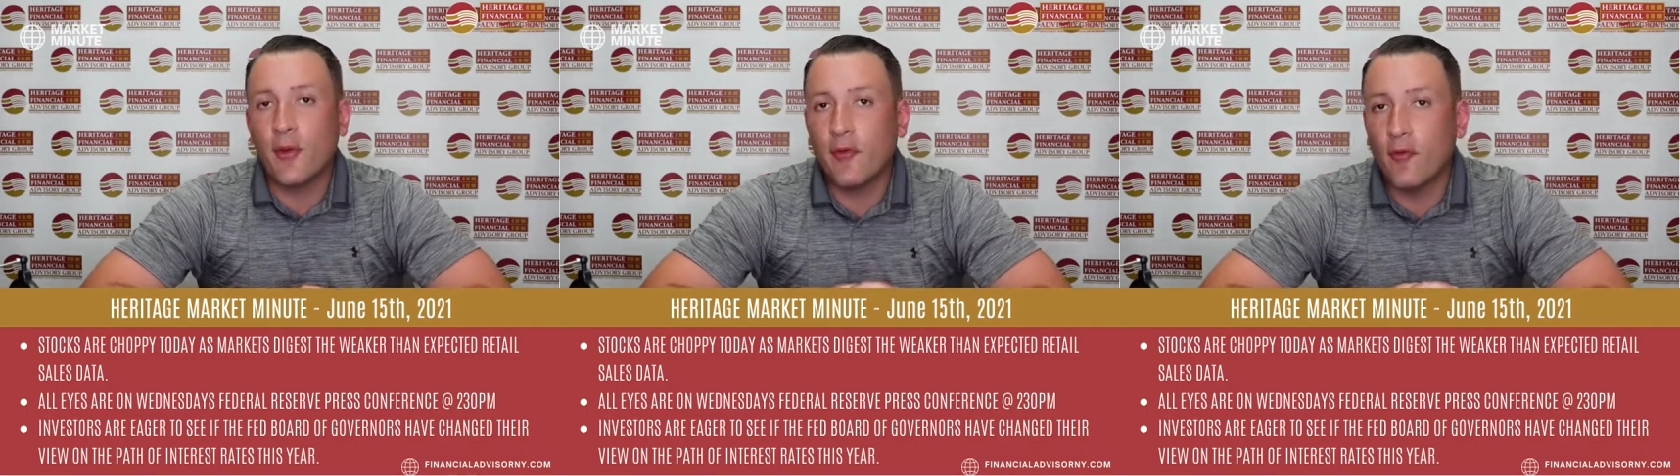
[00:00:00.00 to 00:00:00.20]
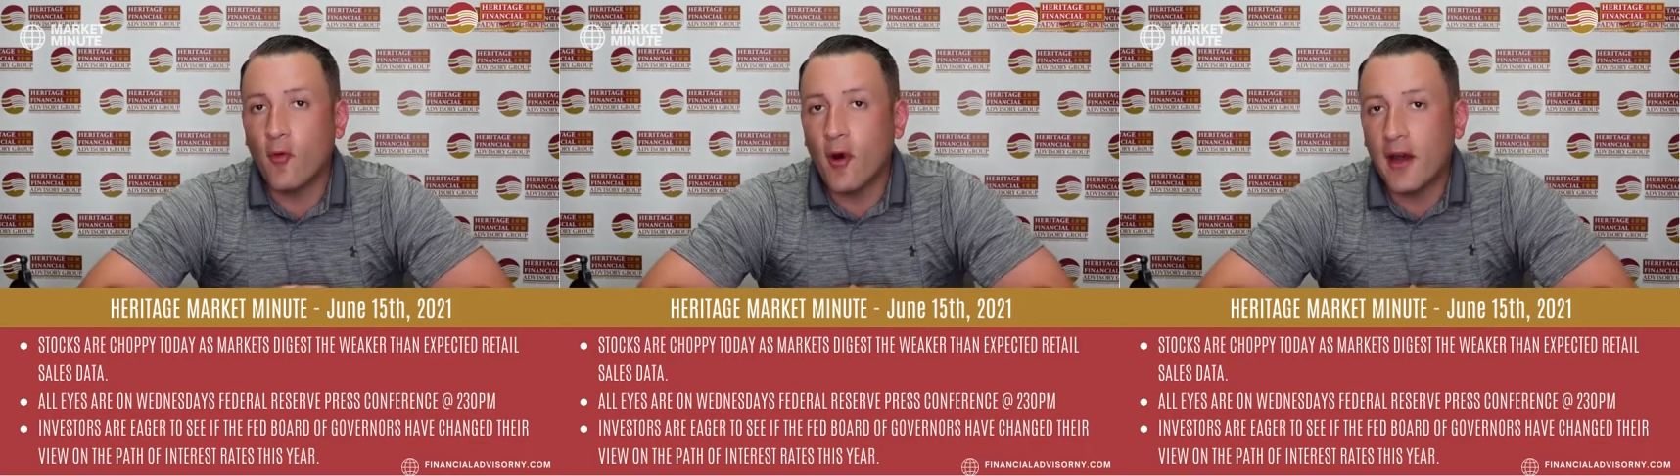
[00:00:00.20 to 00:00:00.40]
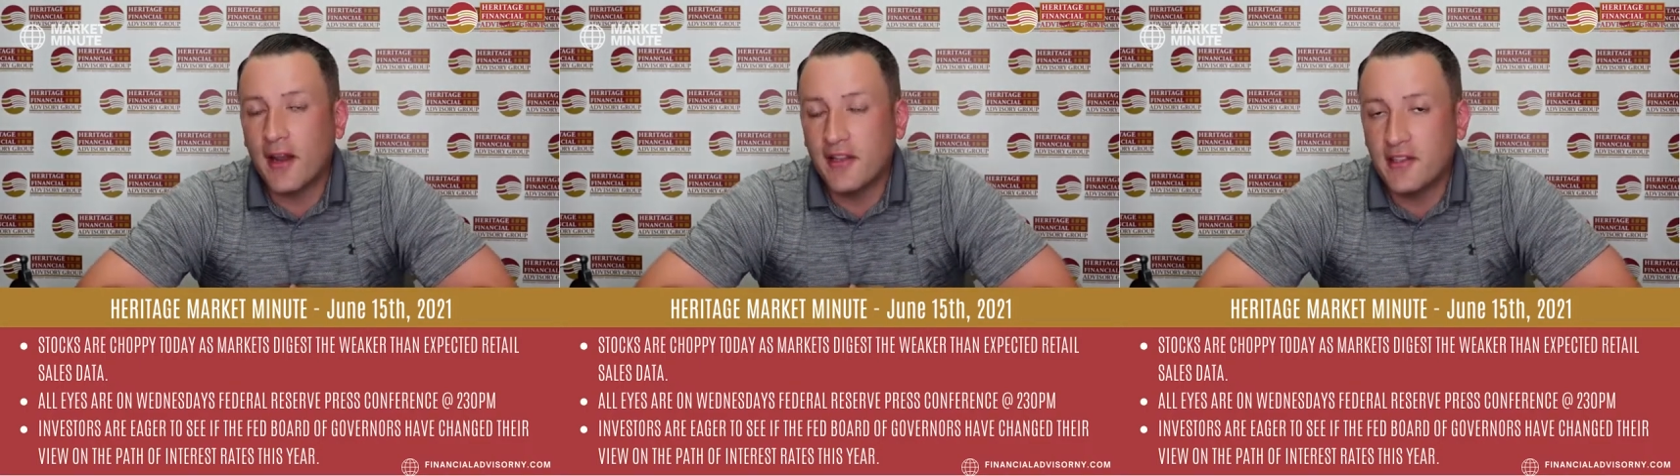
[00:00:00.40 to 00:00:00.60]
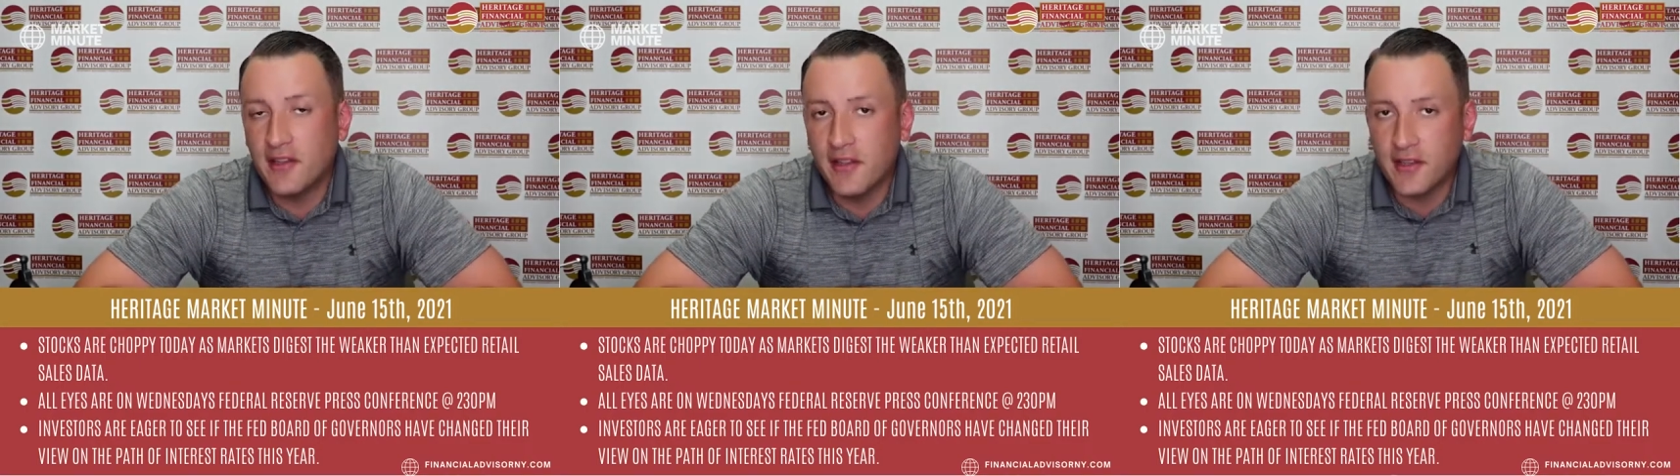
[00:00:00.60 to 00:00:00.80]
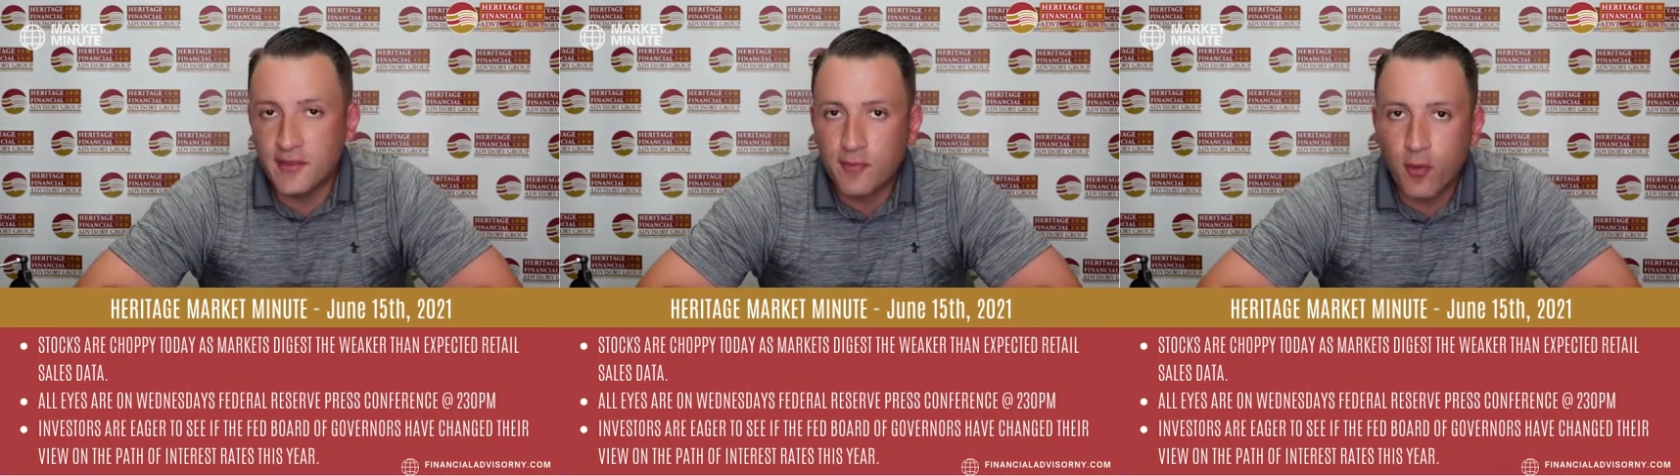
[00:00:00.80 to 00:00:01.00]
we wanted
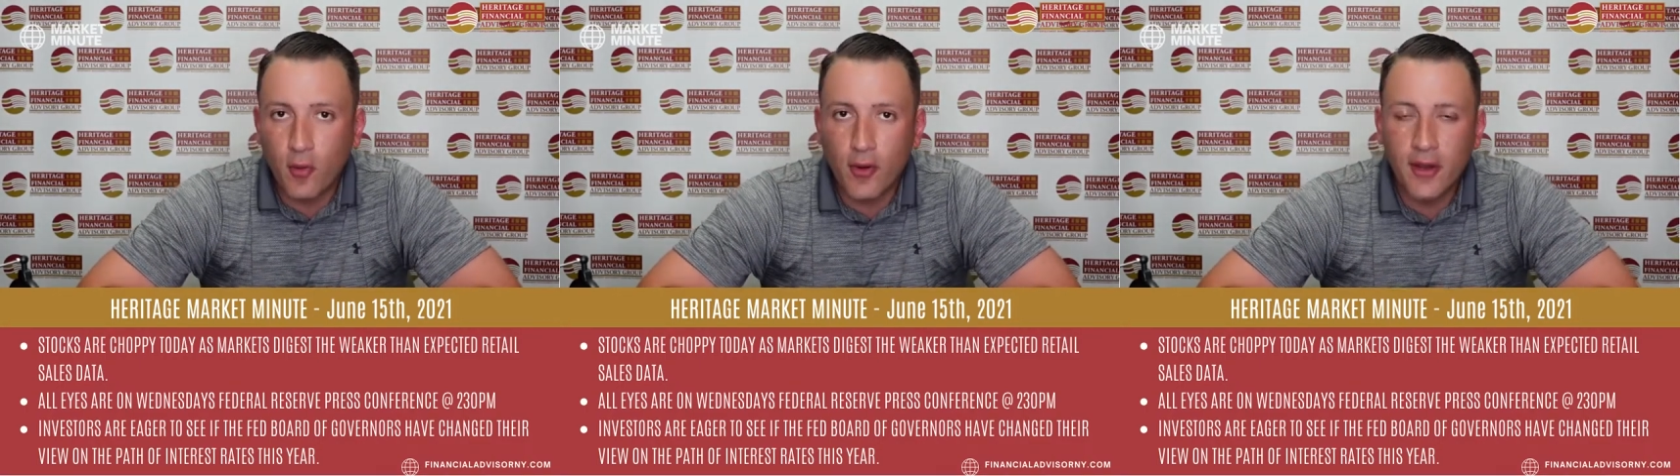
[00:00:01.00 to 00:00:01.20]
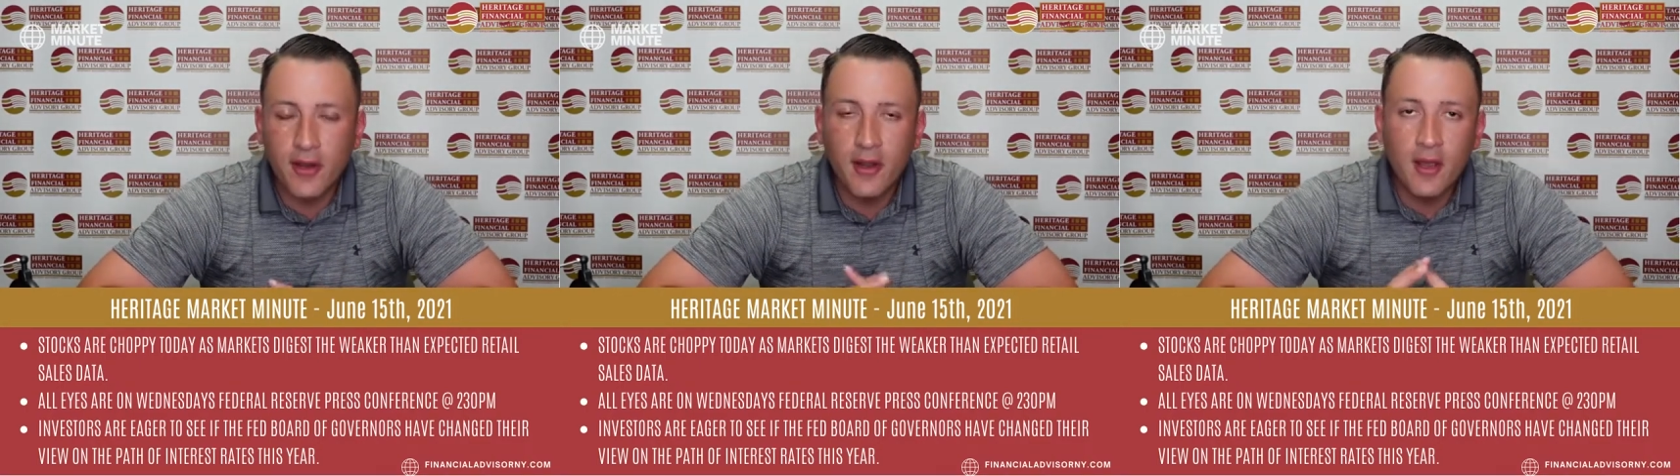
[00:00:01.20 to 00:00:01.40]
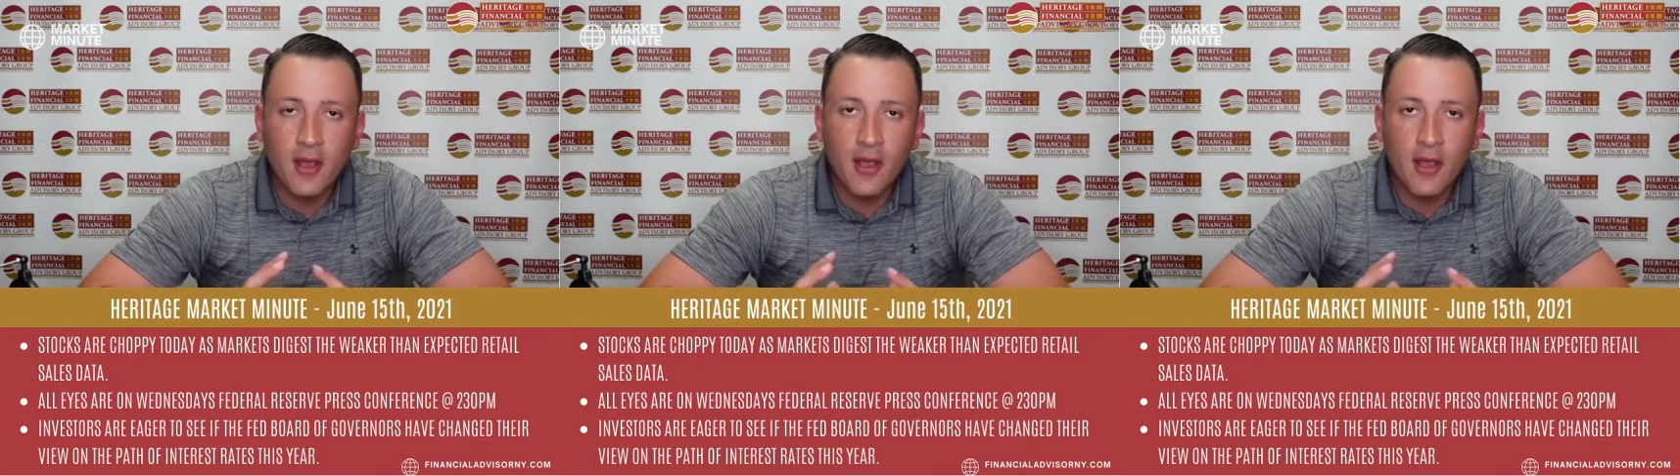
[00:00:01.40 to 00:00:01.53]
to this point.